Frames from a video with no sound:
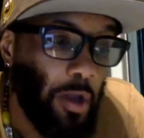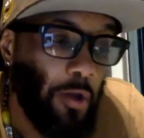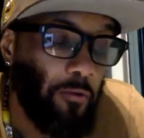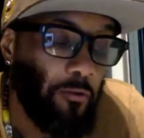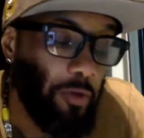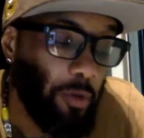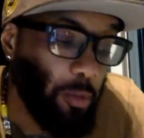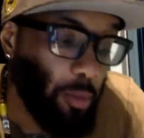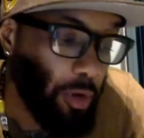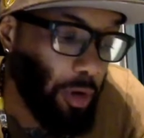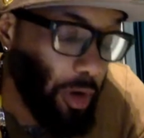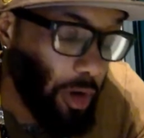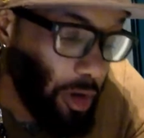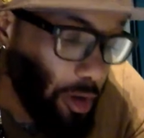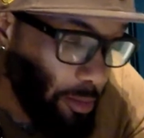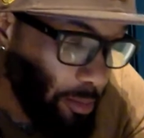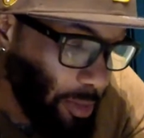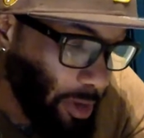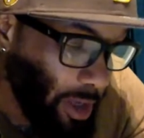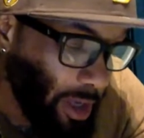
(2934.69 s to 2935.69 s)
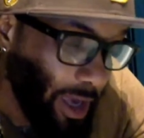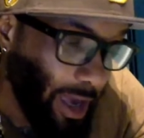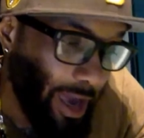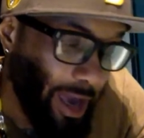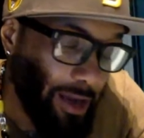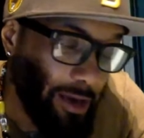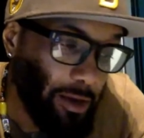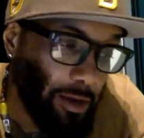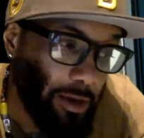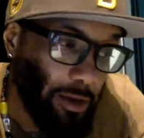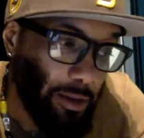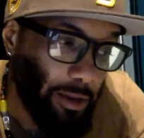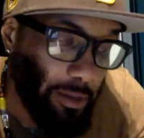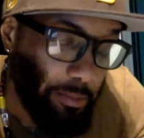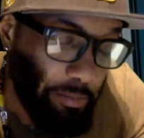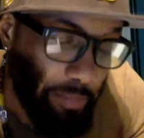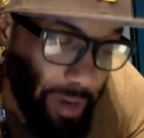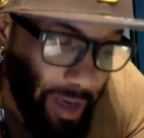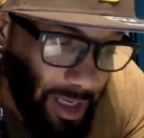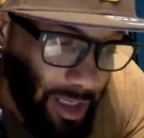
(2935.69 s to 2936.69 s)
from Colombia and
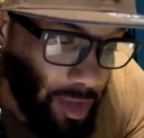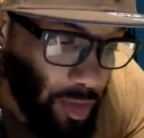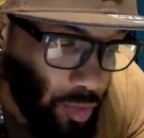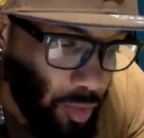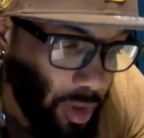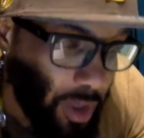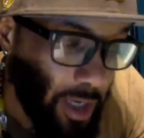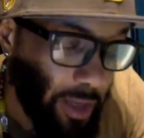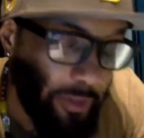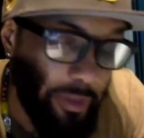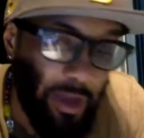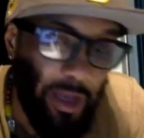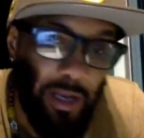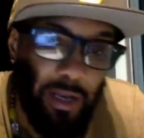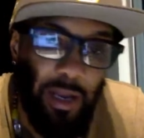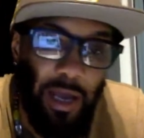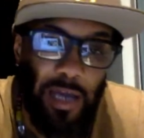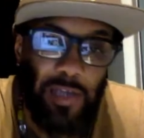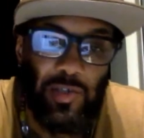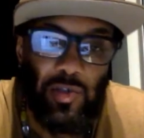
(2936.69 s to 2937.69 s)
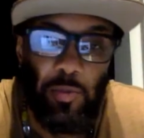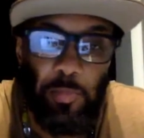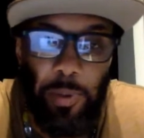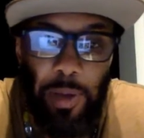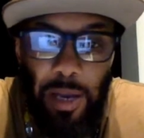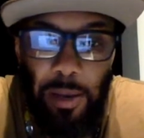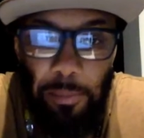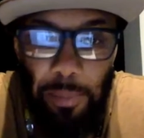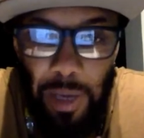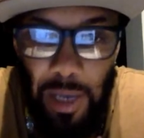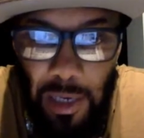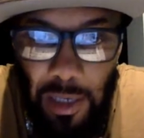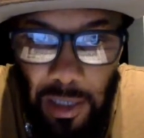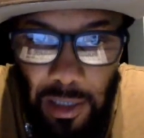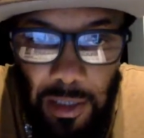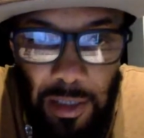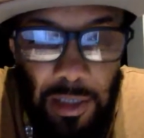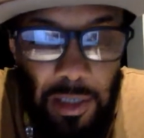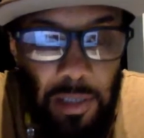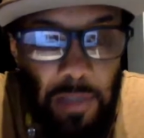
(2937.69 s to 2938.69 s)
Venezuela than actual
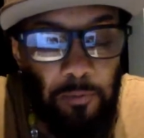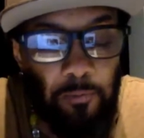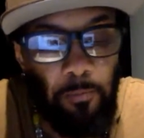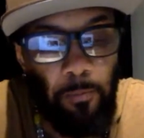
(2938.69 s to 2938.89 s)
Panamanians.